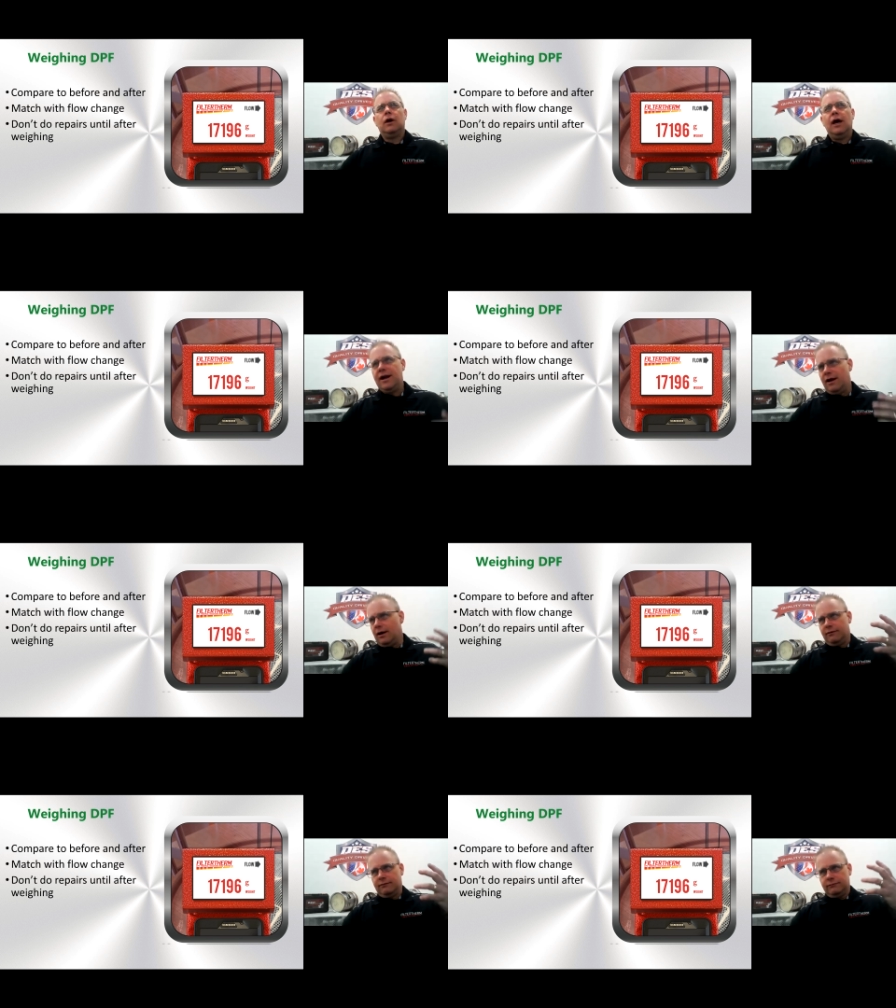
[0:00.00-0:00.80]
And
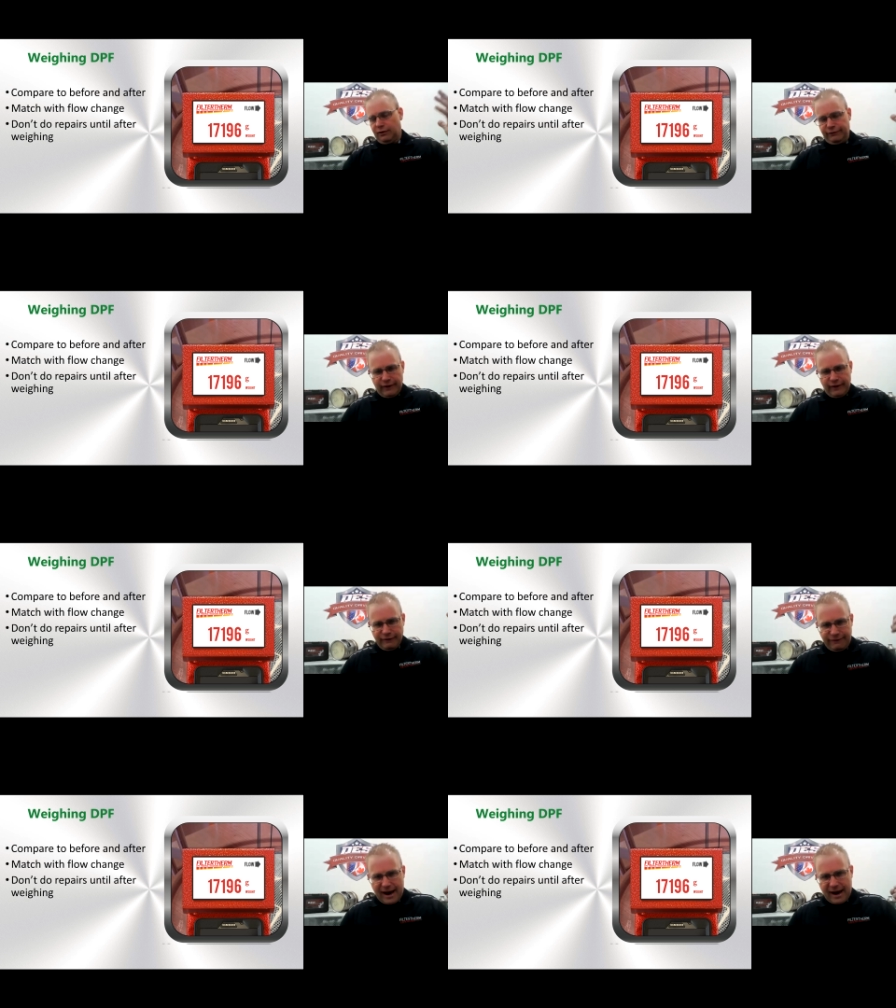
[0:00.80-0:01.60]
a little fun
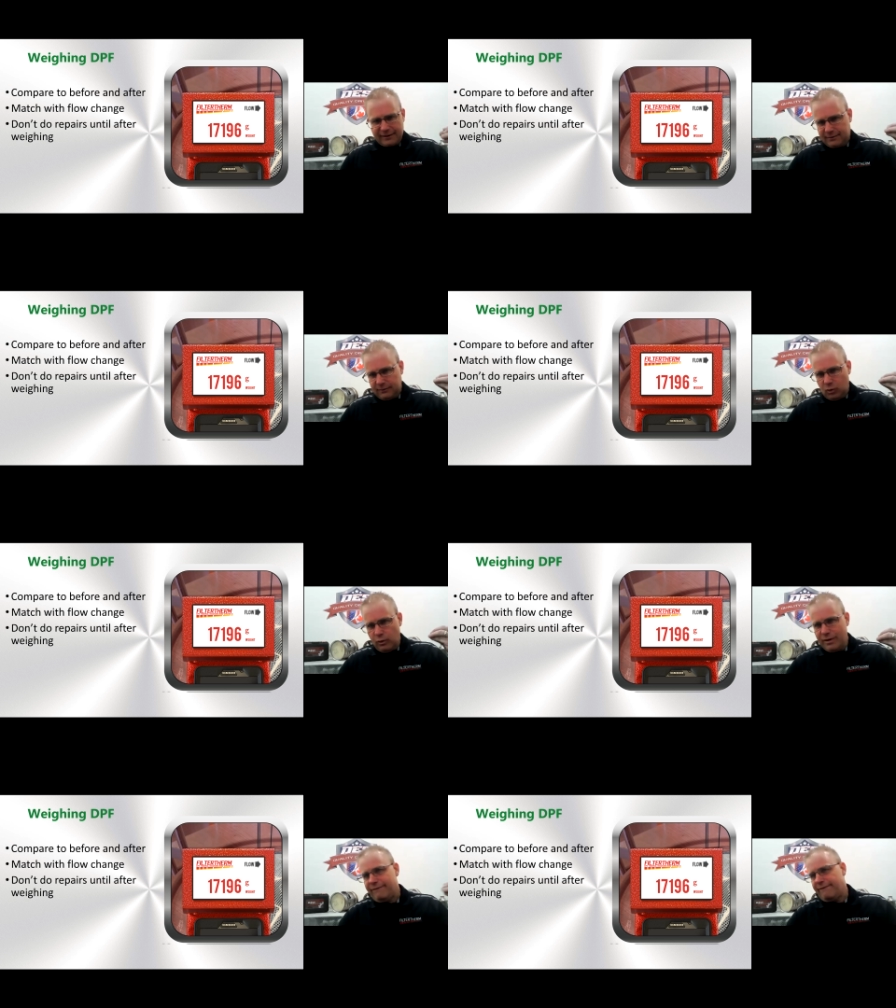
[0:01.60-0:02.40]
fact,
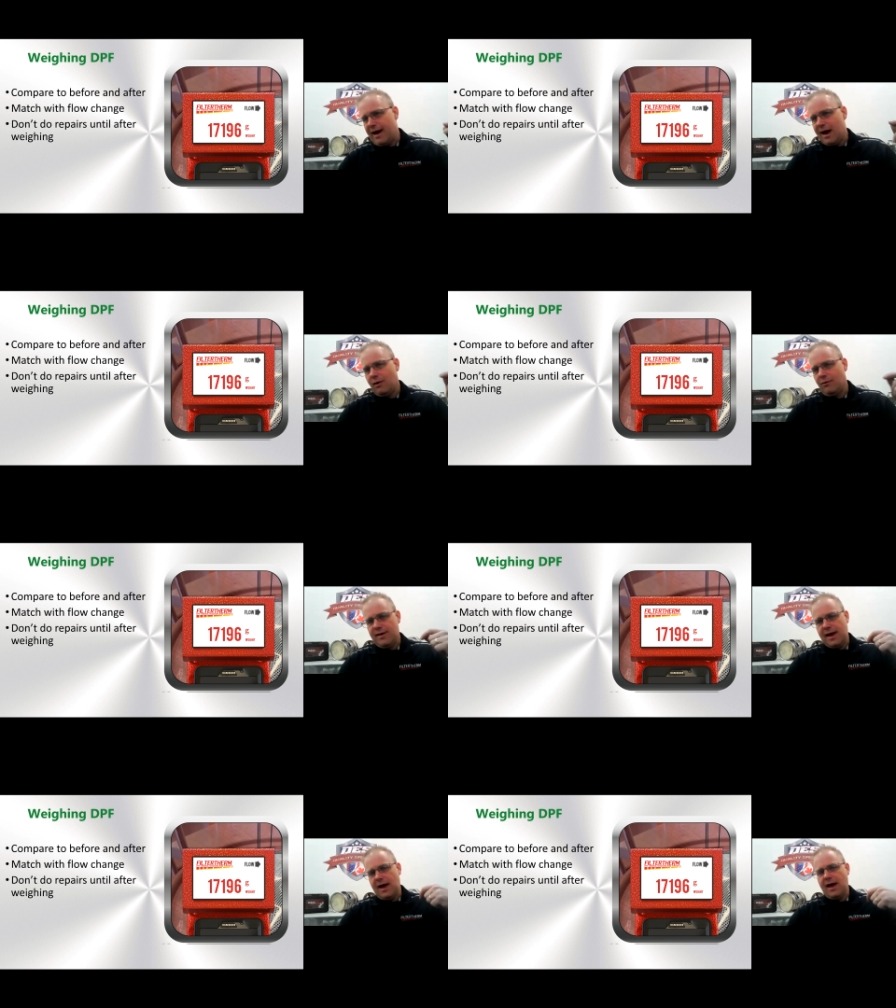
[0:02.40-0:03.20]
we have found
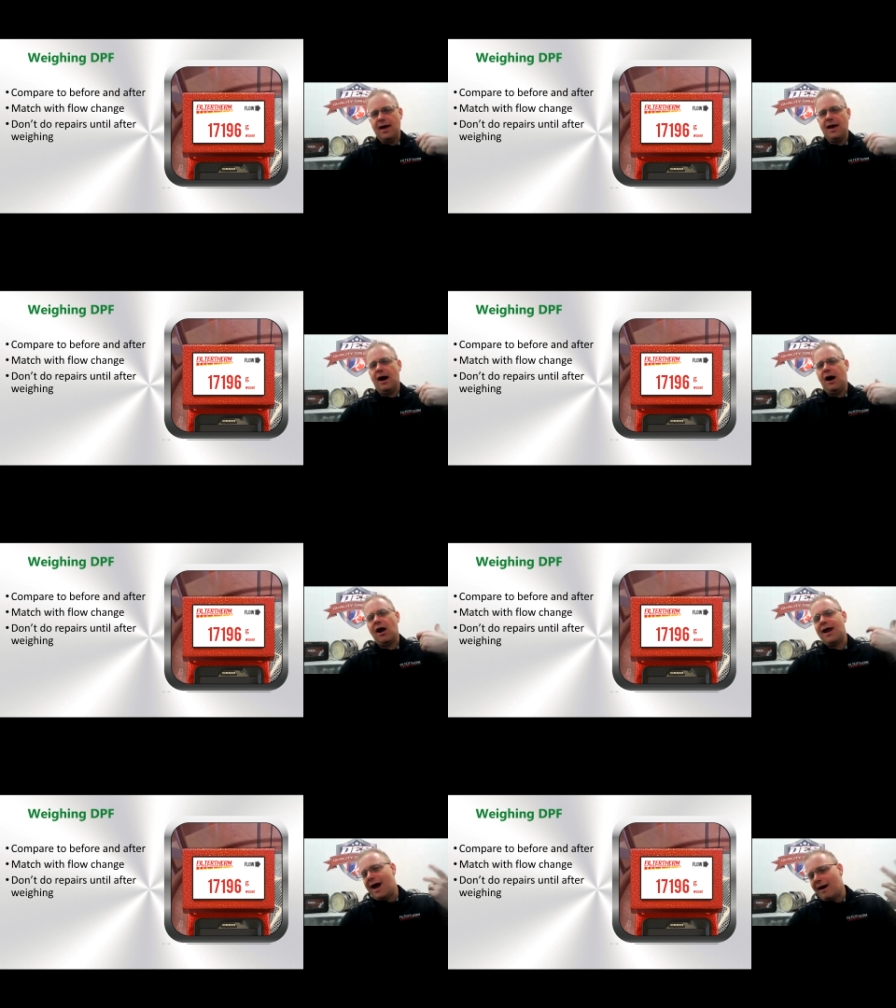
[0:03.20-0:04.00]
that on
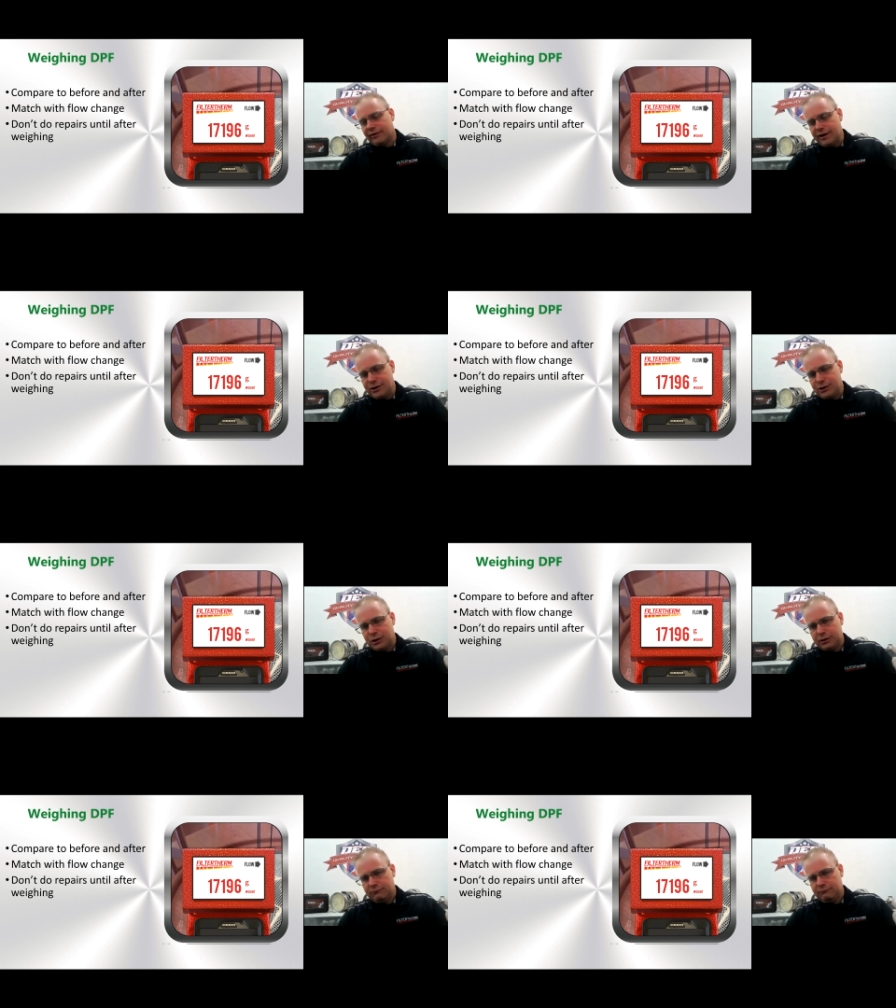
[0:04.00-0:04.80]

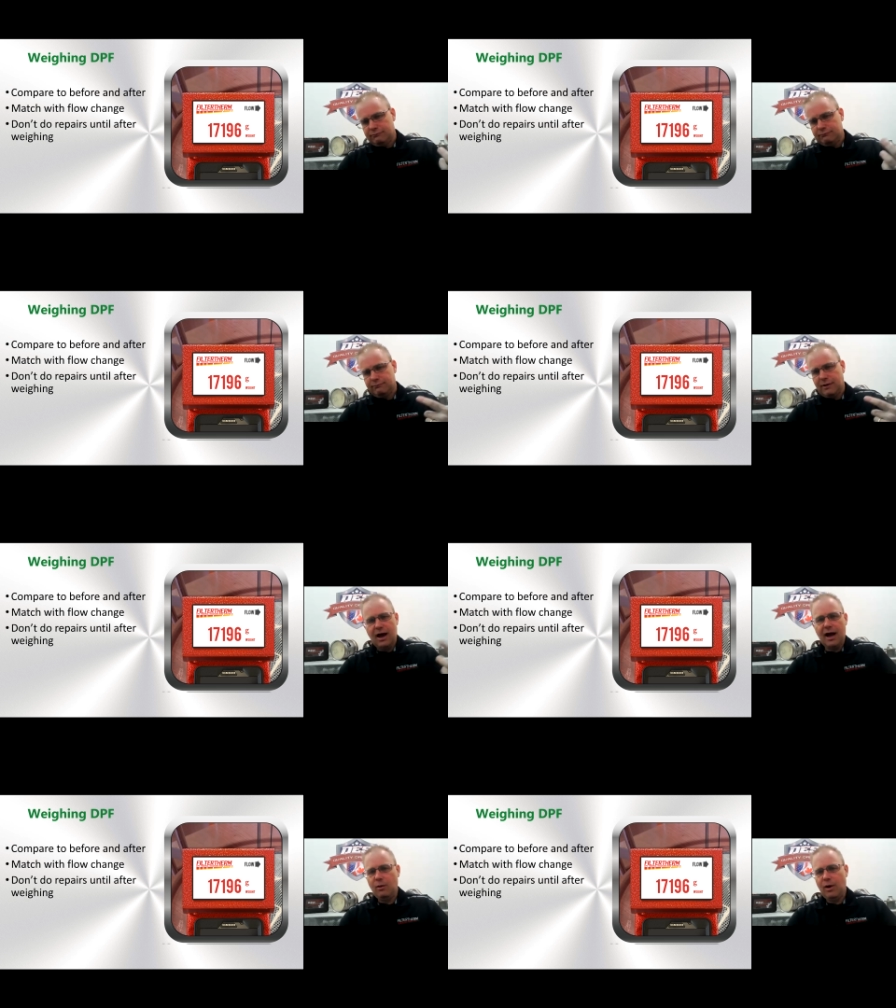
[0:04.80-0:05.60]
average,
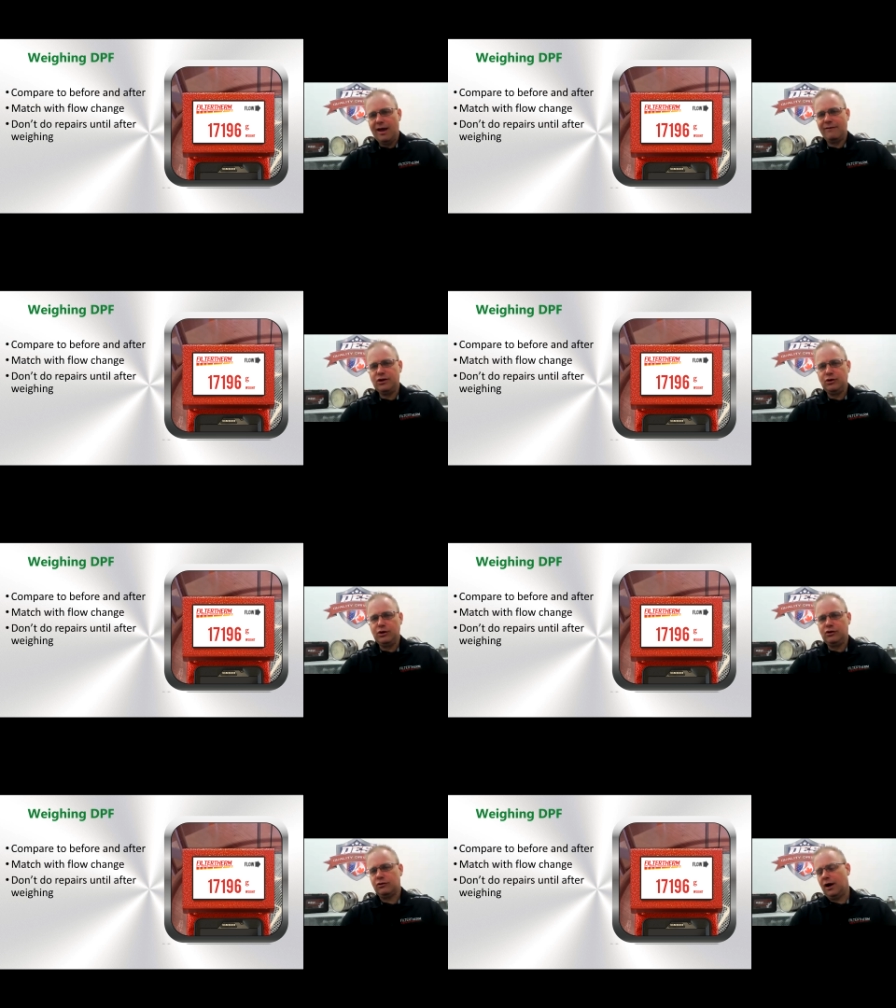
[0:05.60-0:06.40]
highway heavy duty
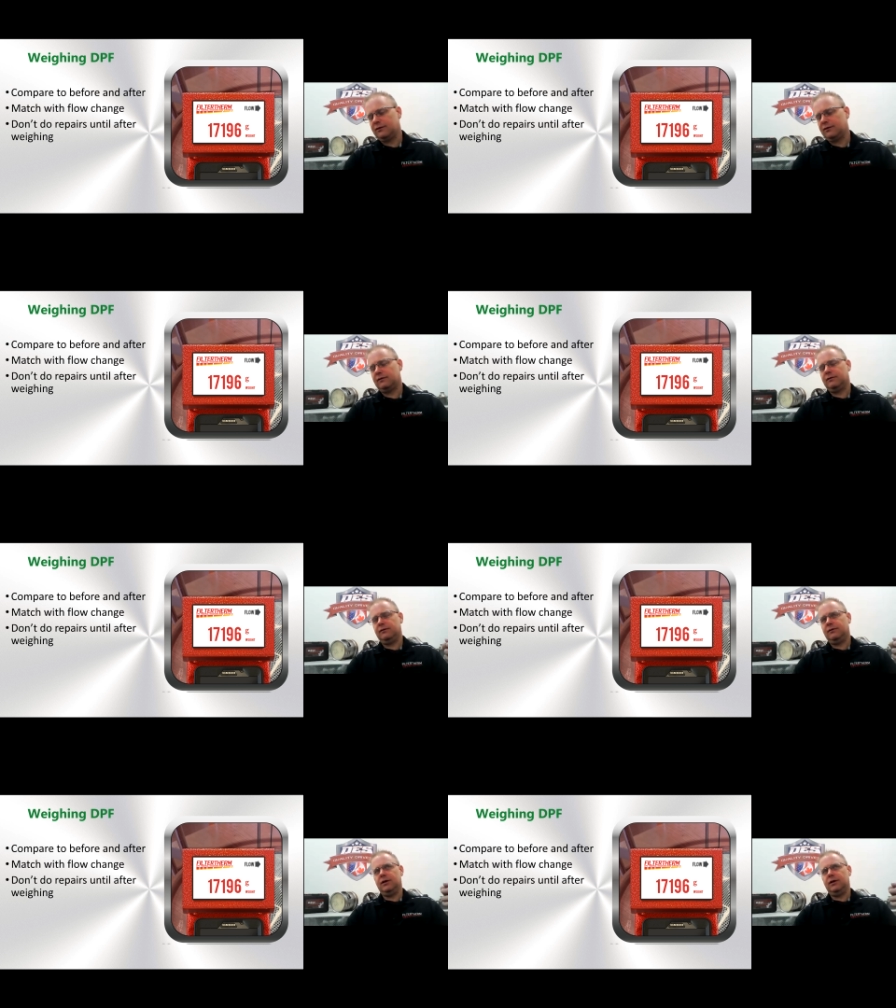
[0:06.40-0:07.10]
trucks,